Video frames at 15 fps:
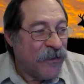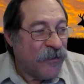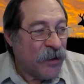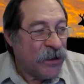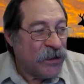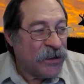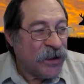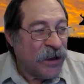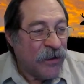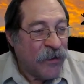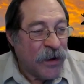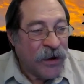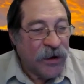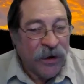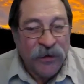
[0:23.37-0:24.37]
First, I
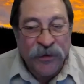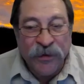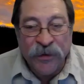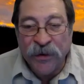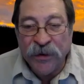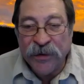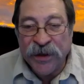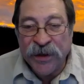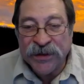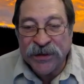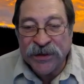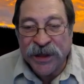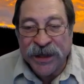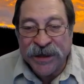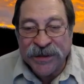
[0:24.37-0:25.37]
want to go through this
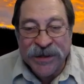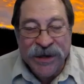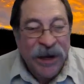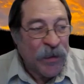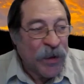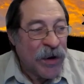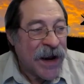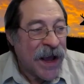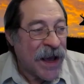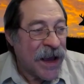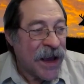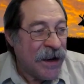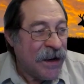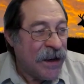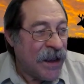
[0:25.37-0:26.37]
is lesson number
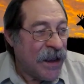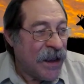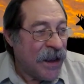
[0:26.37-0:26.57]
9,